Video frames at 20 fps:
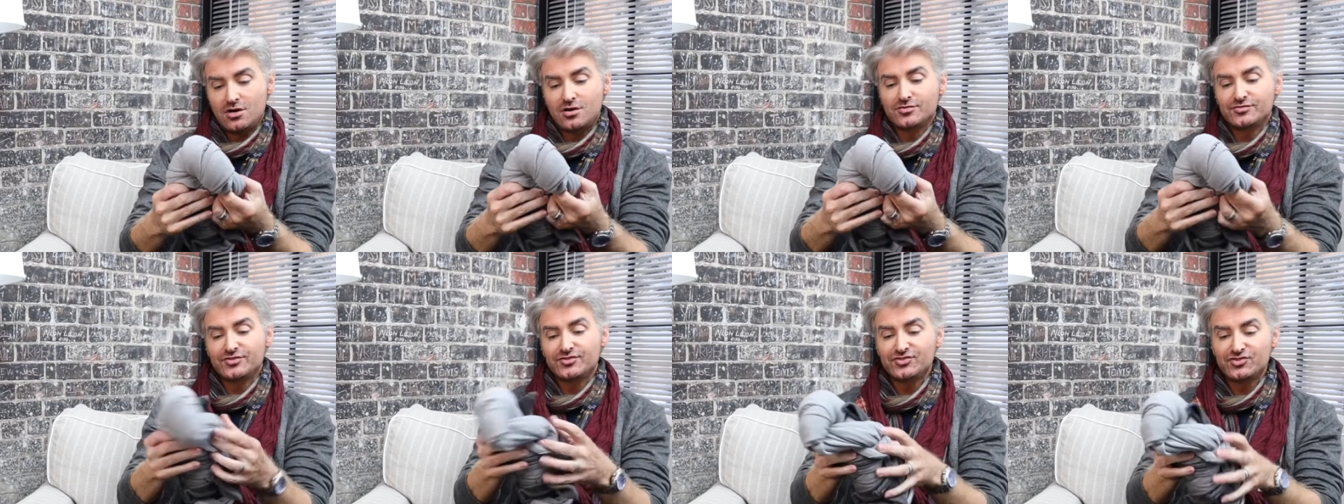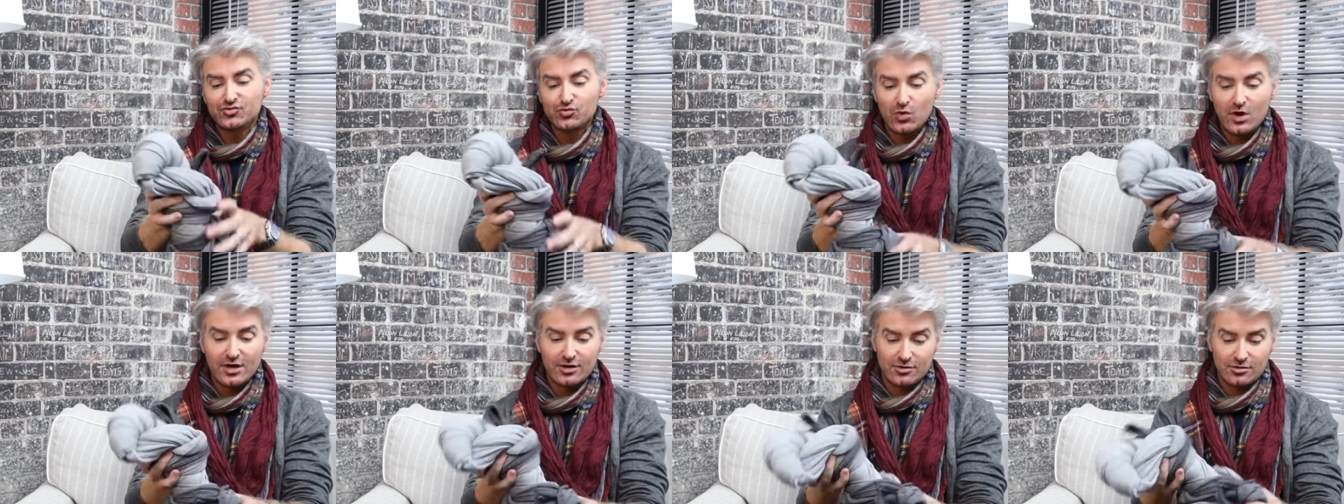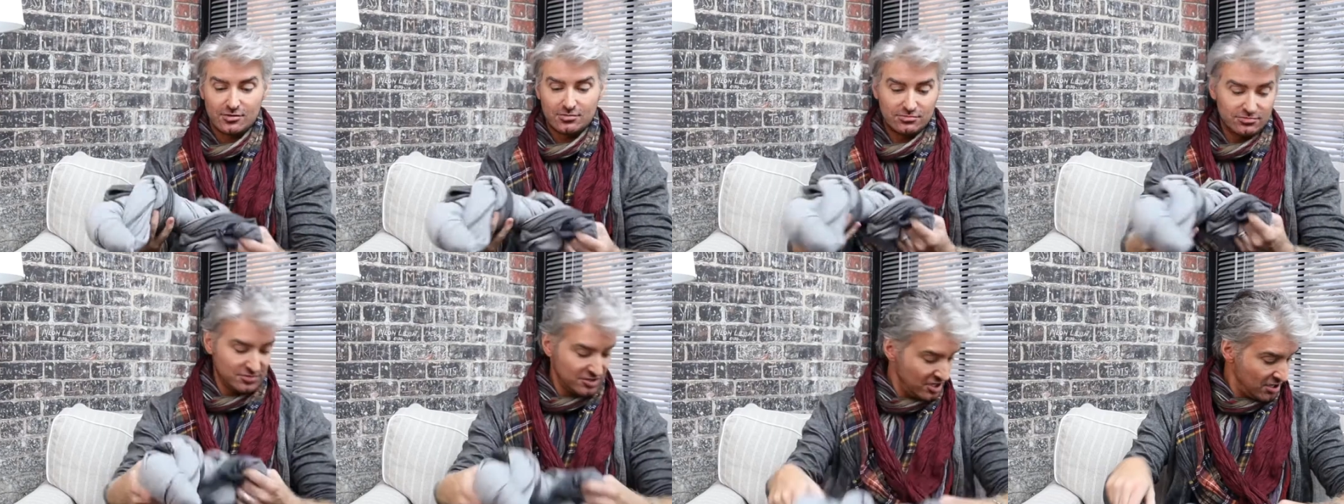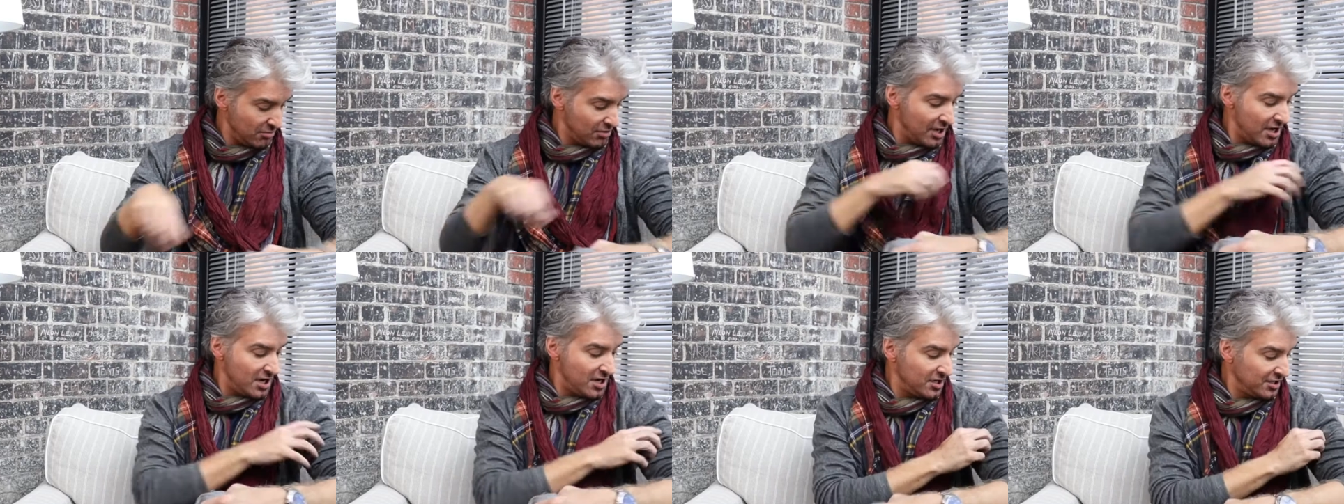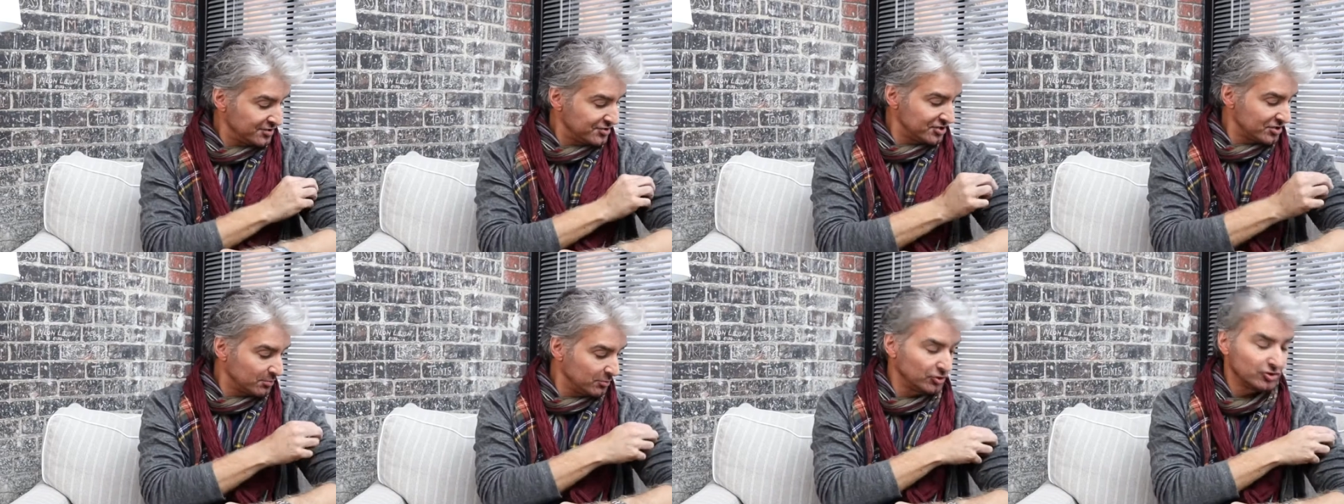here's a sweater, kind of
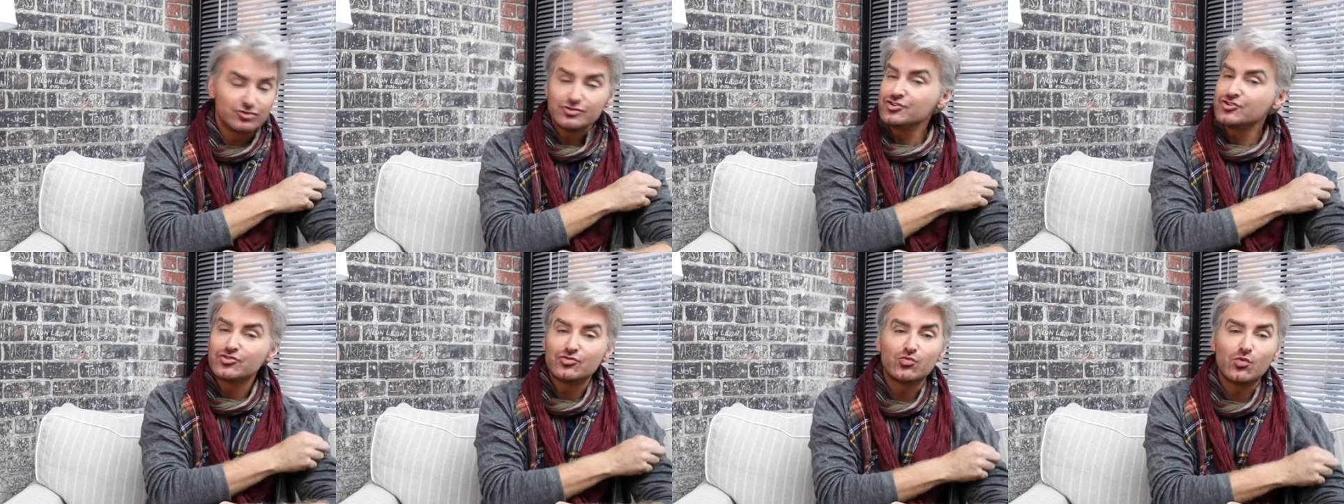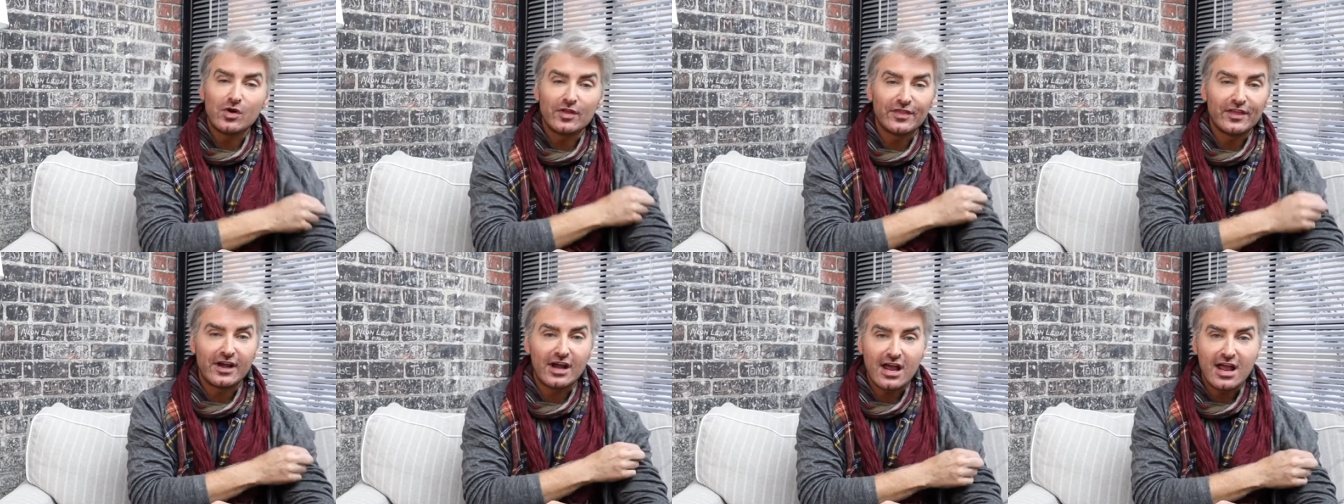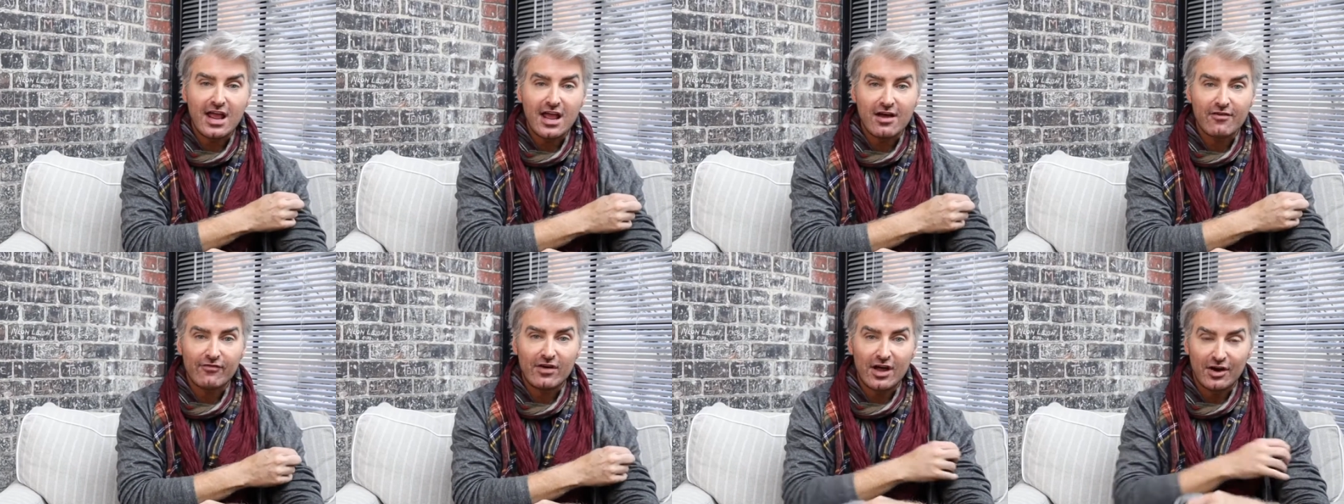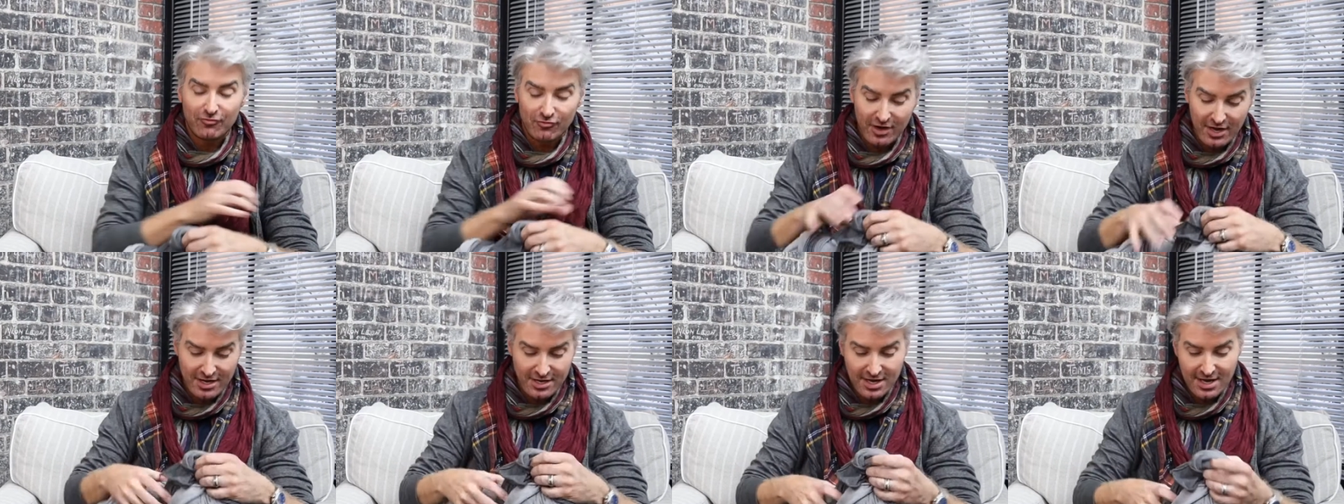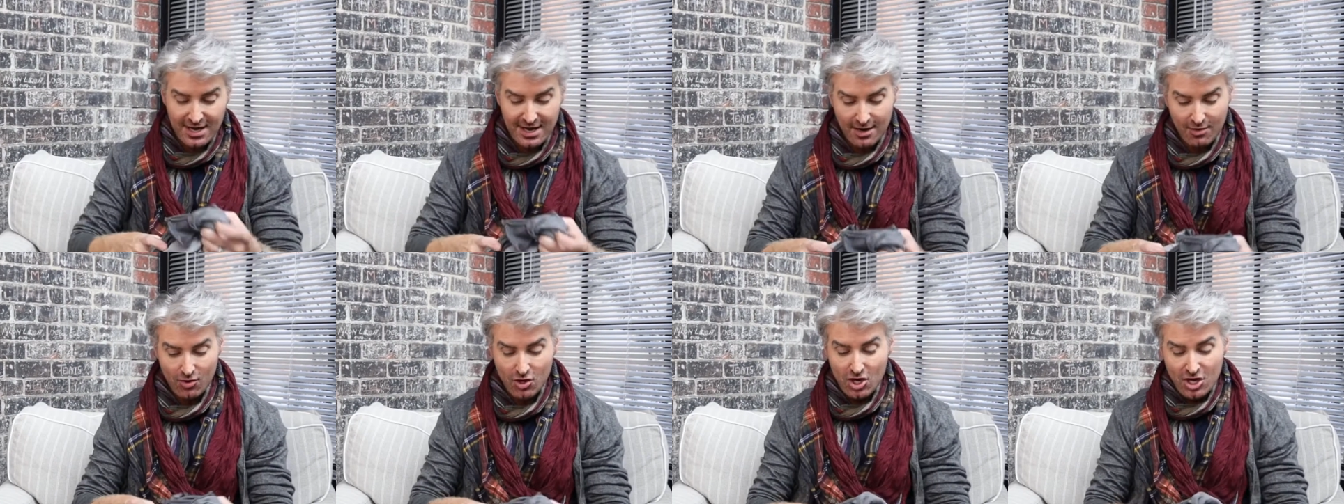similar to the one that I have on right
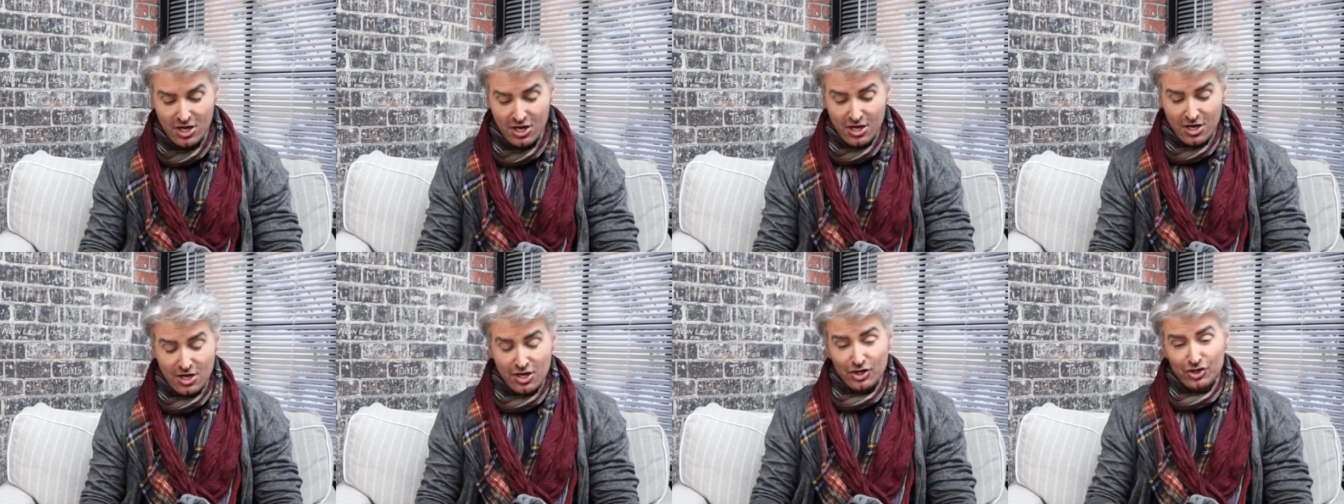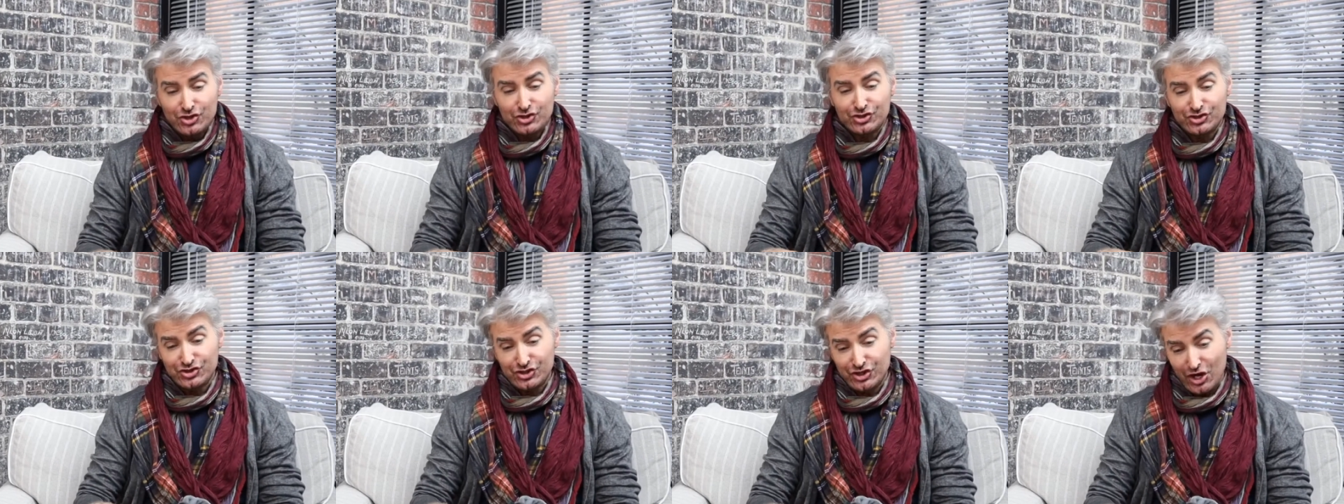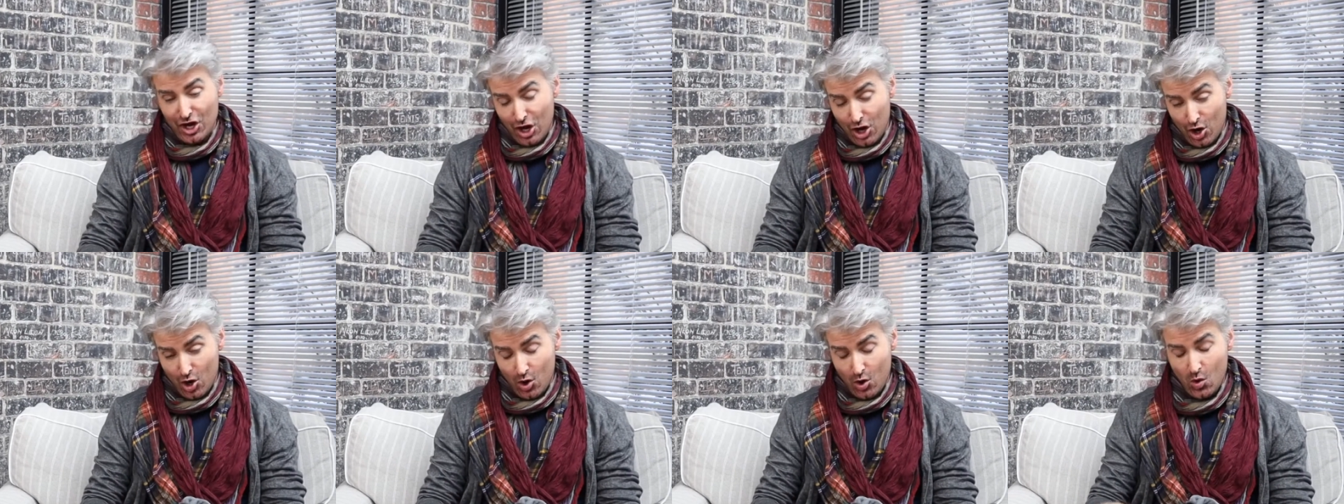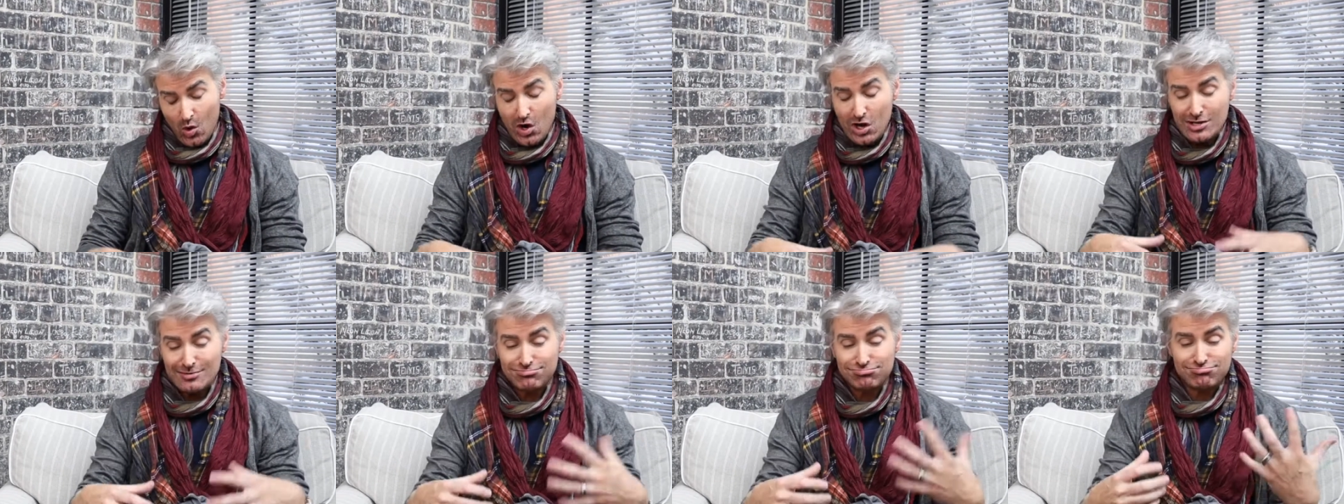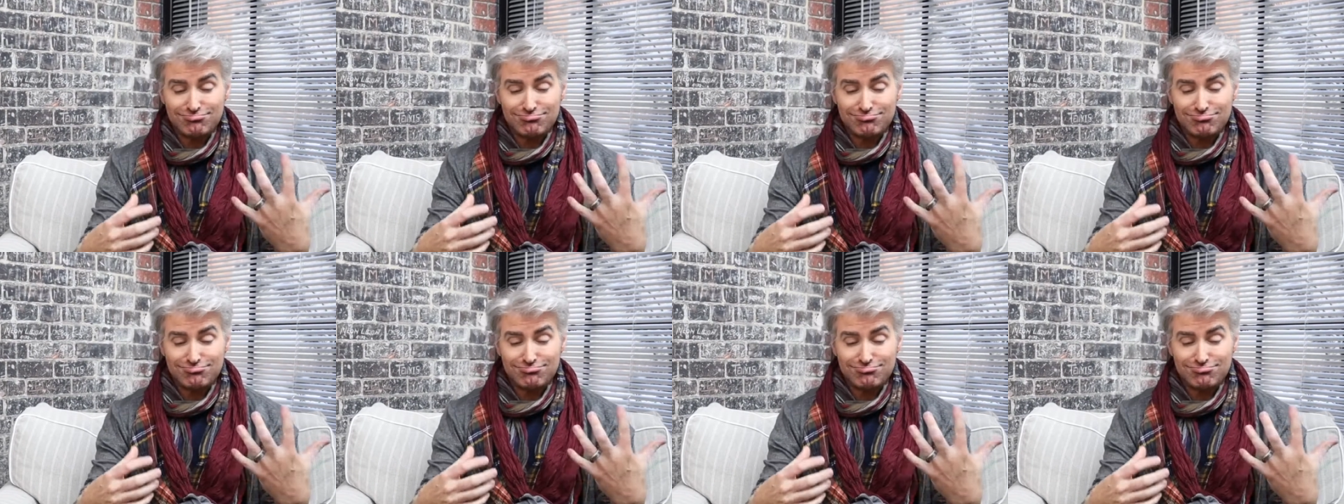now. So,